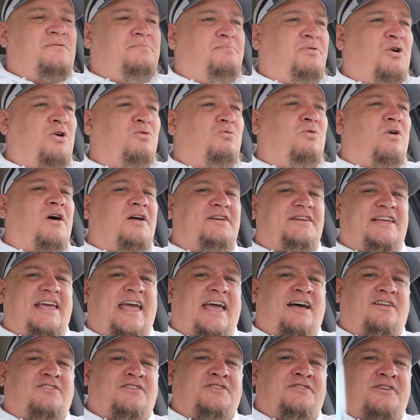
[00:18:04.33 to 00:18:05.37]
per one
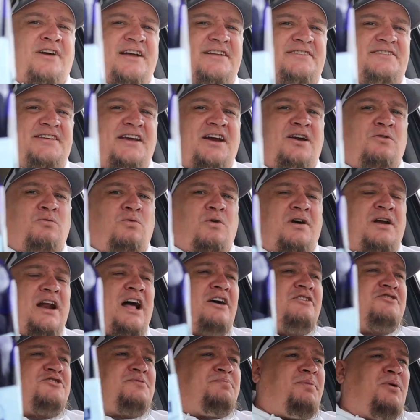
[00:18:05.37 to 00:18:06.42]
gallon right there. One
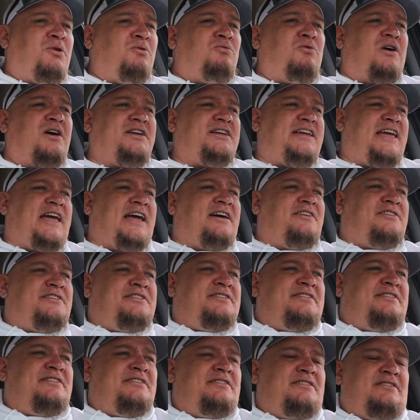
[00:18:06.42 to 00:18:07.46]
ounce per one
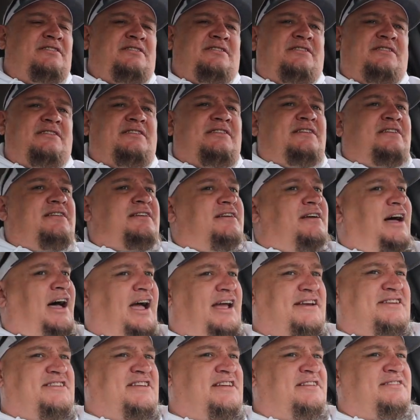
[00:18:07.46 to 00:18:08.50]
gallon.
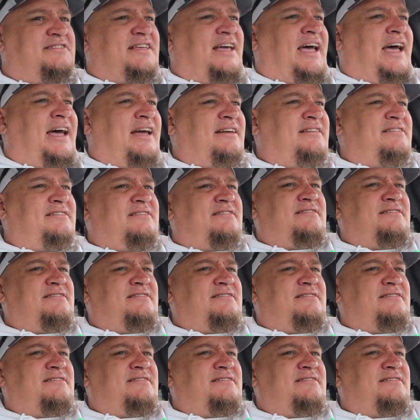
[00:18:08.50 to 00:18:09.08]
I did that.